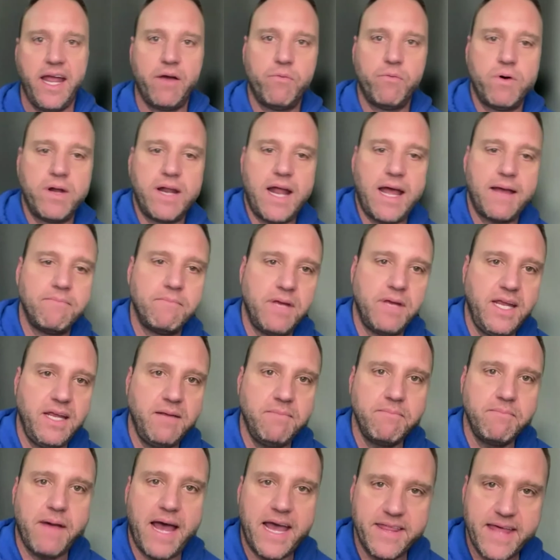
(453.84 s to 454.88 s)
And what I
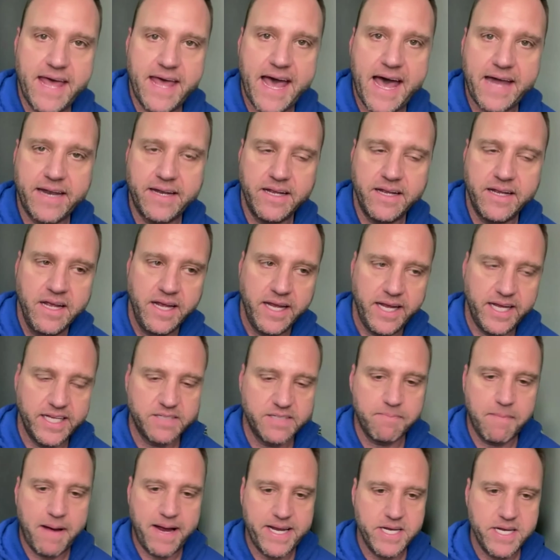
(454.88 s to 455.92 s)
mean by that
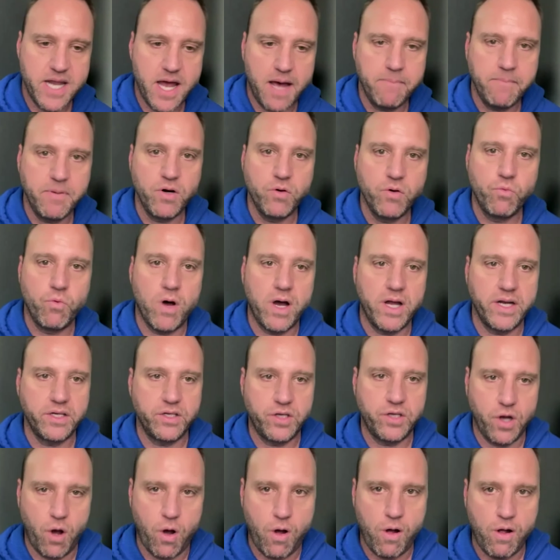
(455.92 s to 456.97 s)
is my number
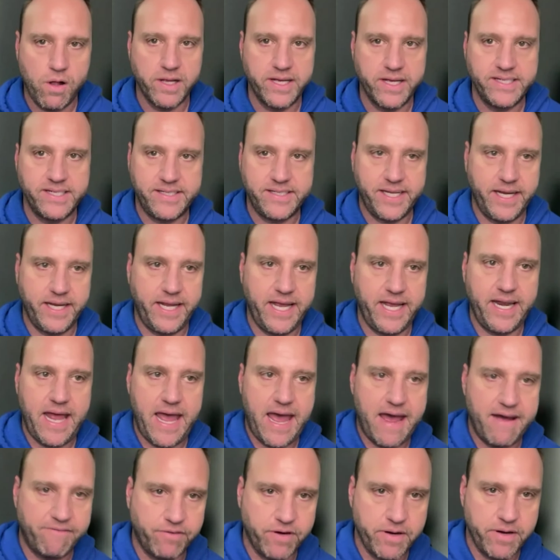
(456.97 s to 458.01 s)
one goal is to
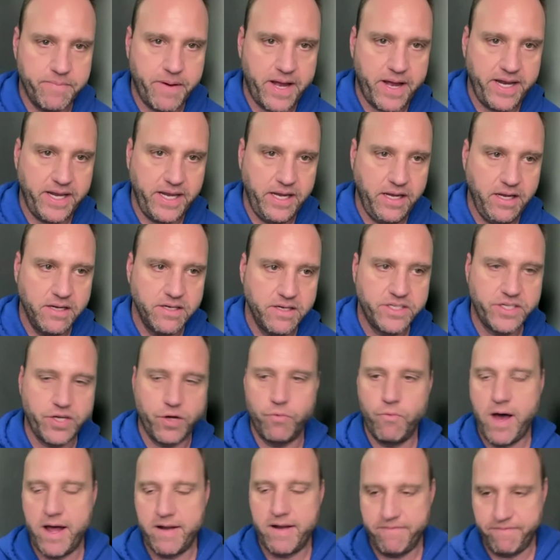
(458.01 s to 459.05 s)
get everybody
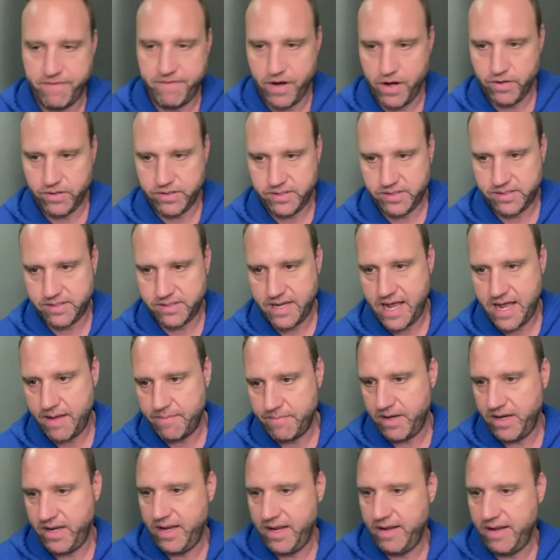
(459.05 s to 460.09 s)
to what, folks? How
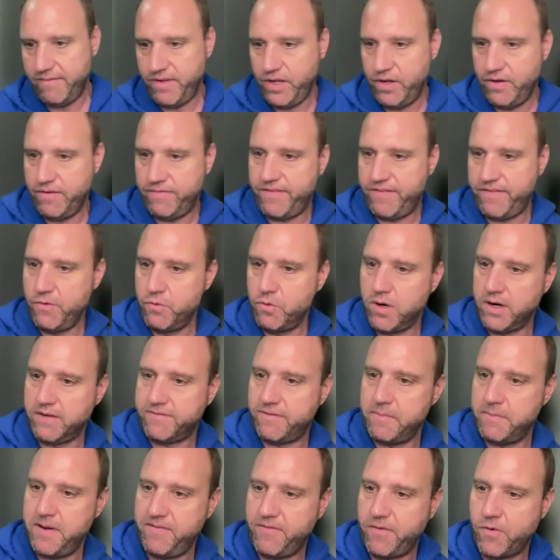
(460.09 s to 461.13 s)
many of you, if you
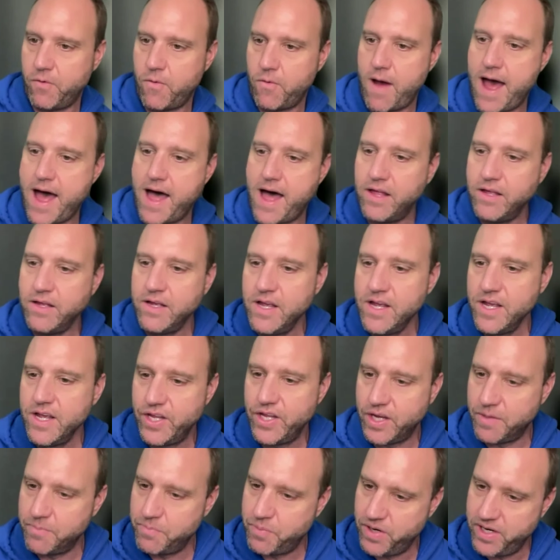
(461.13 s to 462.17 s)
work for me for a while,
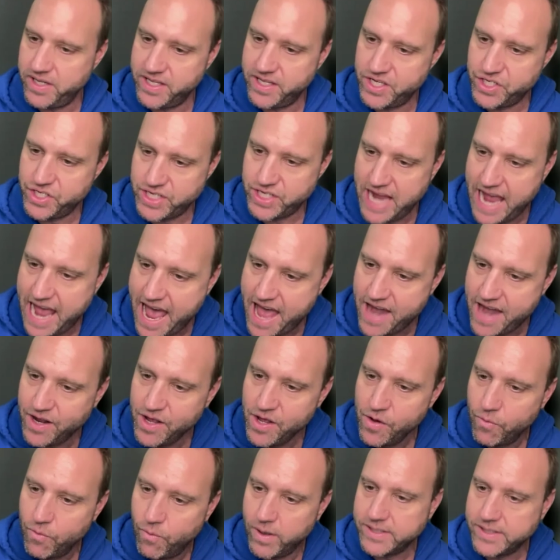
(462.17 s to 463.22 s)
you can put it in the
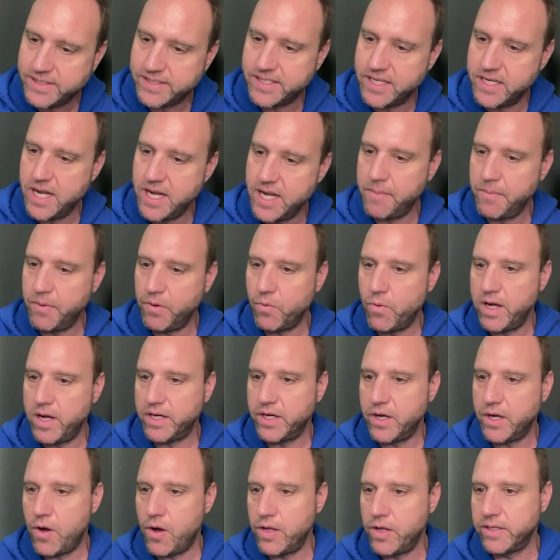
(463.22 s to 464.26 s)
chat. What's the number
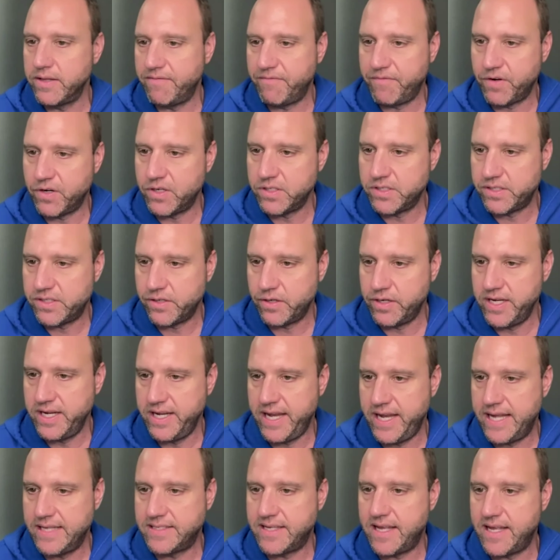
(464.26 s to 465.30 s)
one goal in the first
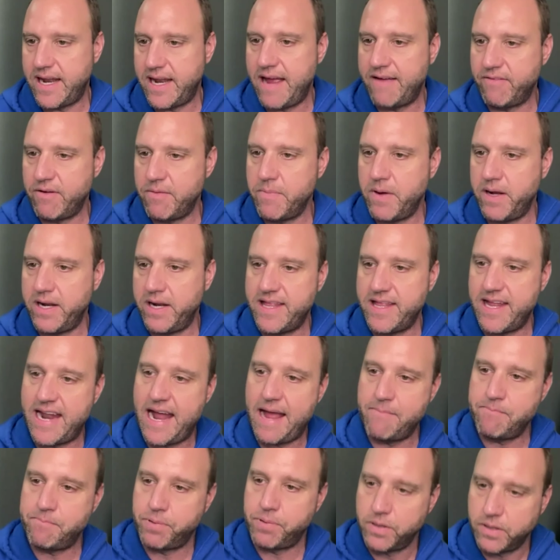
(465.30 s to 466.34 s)
30 days that everybody that
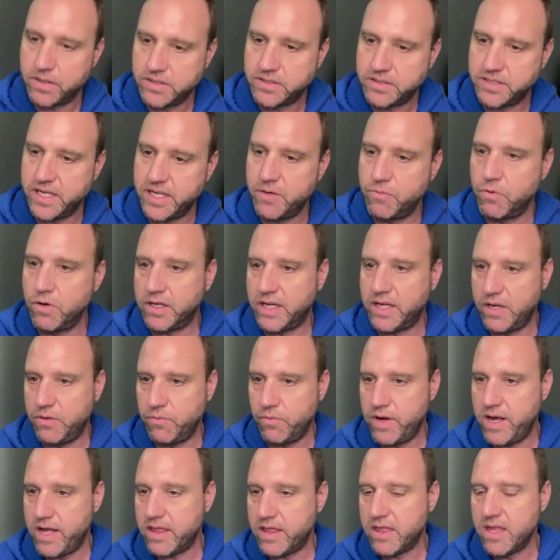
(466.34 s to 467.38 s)
I'm personally
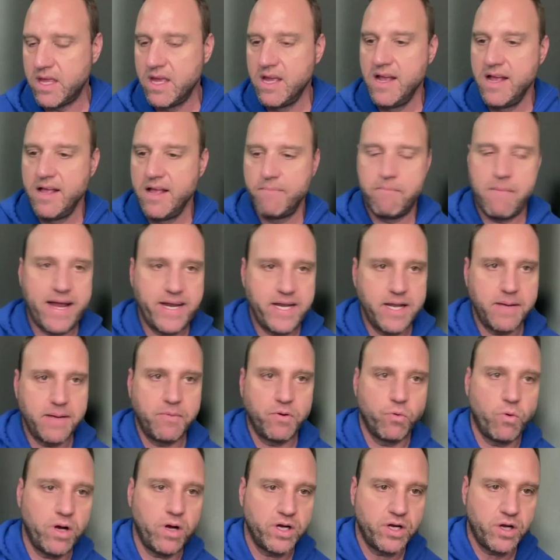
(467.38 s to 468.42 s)
working with, my
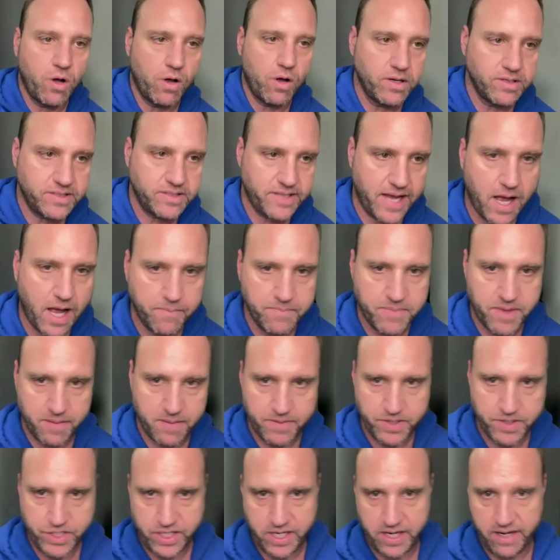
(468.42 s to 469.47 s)
number one goal is to help
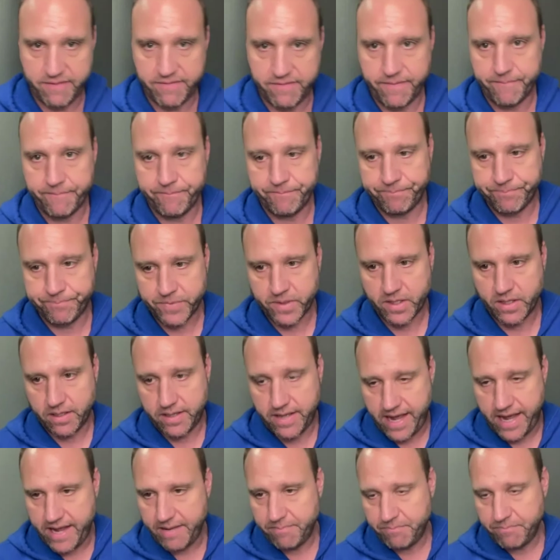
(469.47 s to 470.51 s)
them achieve?
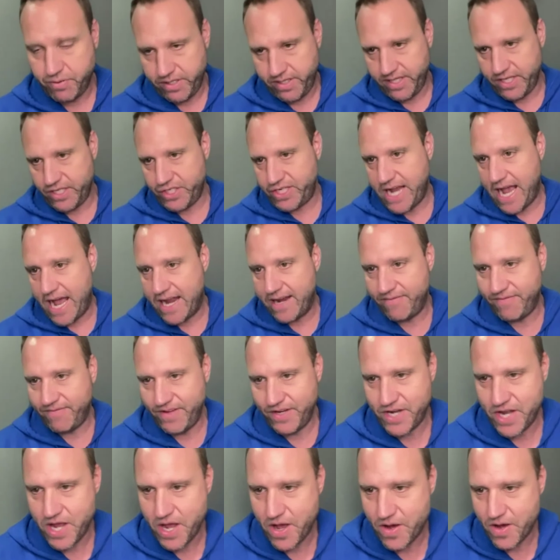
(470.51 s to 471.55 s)
Okay, put in the chat if
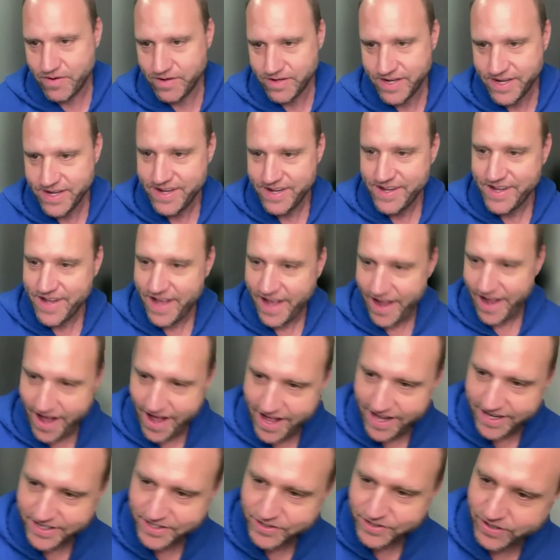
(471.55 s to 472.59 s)
you know.
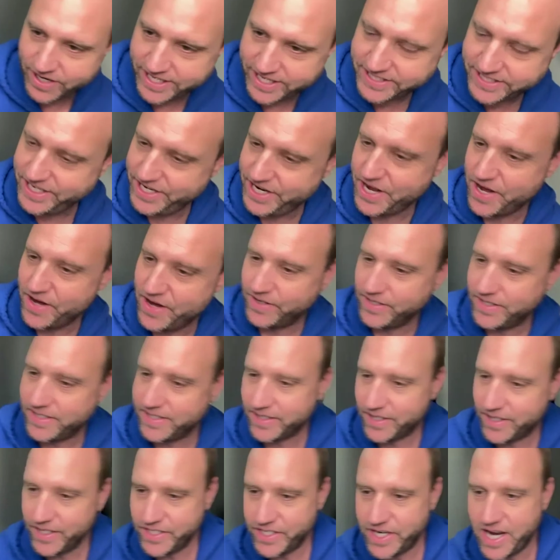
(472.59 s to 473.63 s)
Tracy
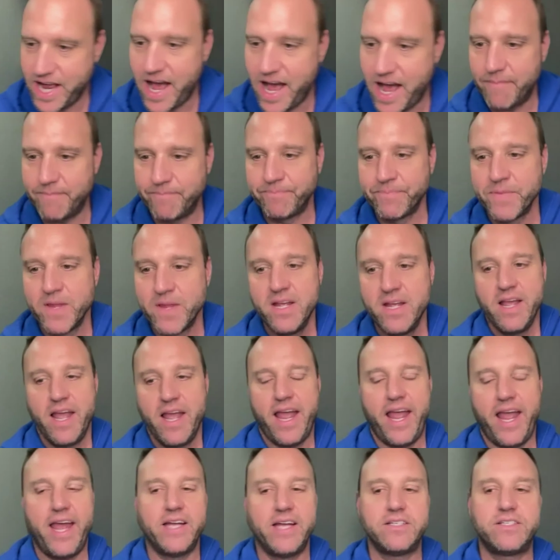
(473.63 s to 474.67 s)
knows. Good job.
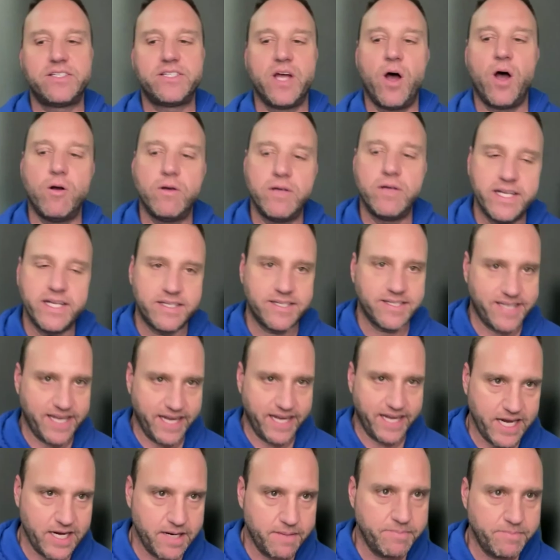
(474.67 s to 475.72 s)
And so it's
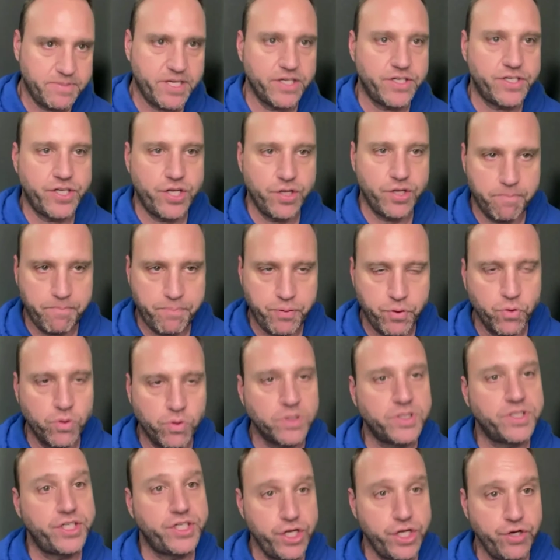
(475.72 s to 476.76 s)
to get them to
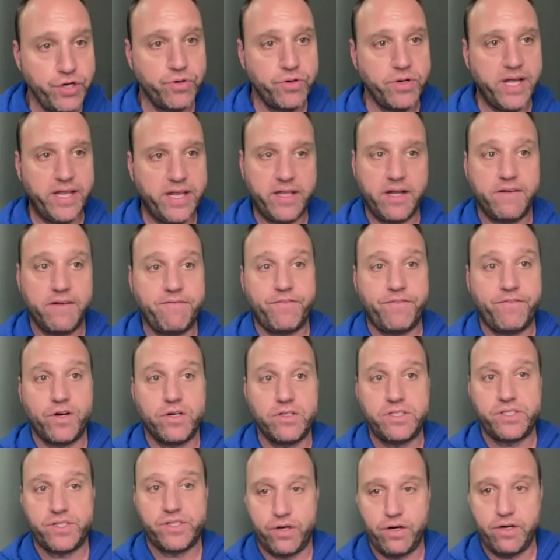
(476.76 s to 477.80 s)
pool 2 in their
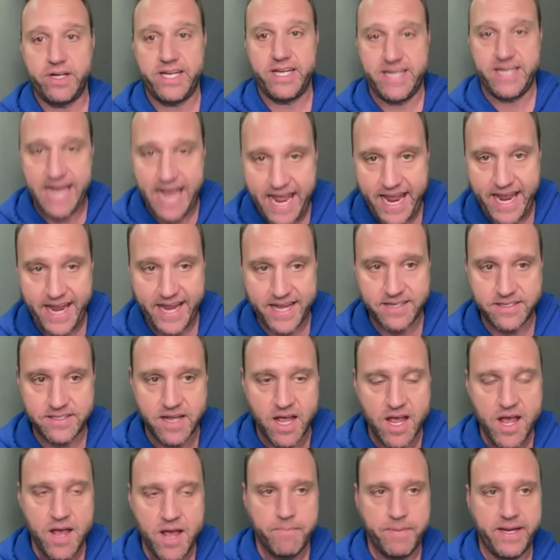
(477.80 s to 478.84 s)
first 30
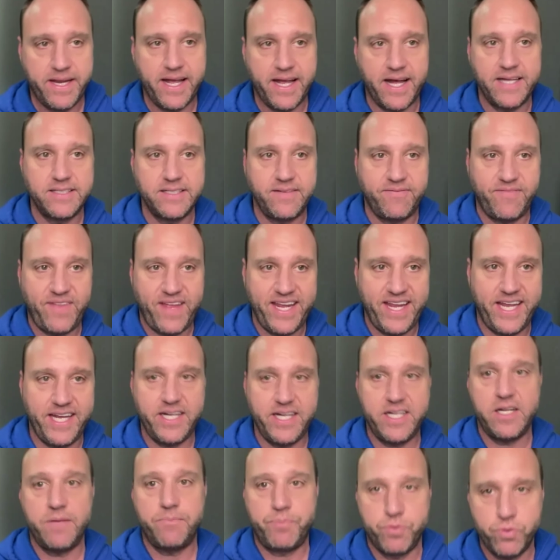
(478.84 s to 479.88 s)
days, because if they
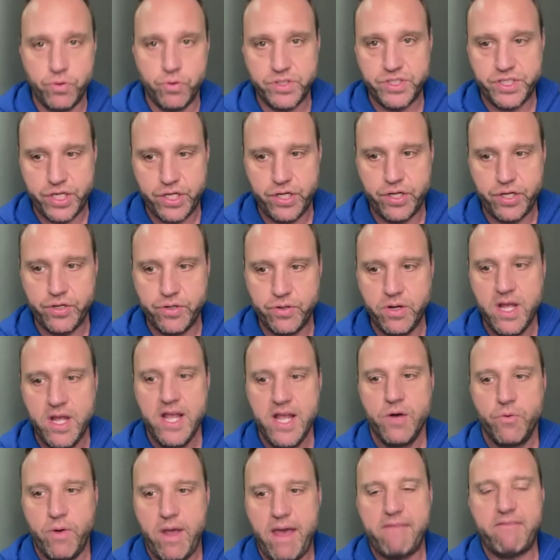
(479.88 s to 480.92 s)
get into pool 2,
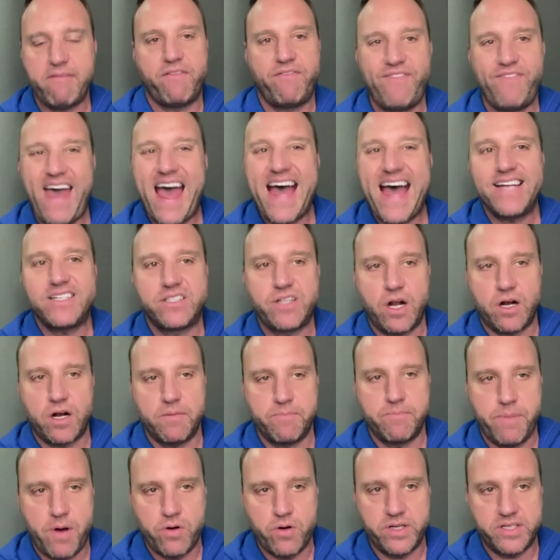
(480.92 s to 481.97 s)
we have a fast
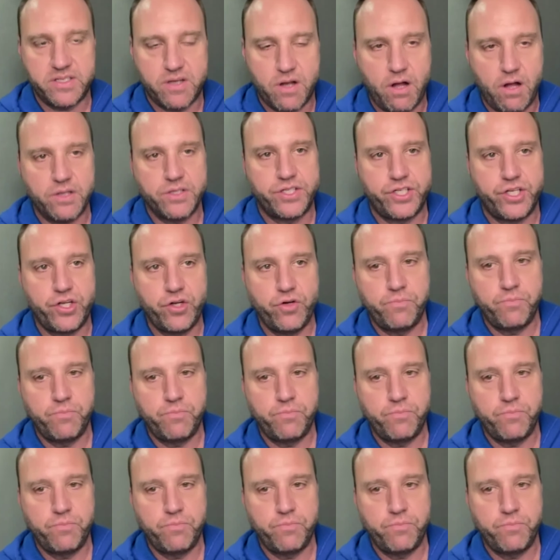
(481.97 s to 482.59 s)
start bonus called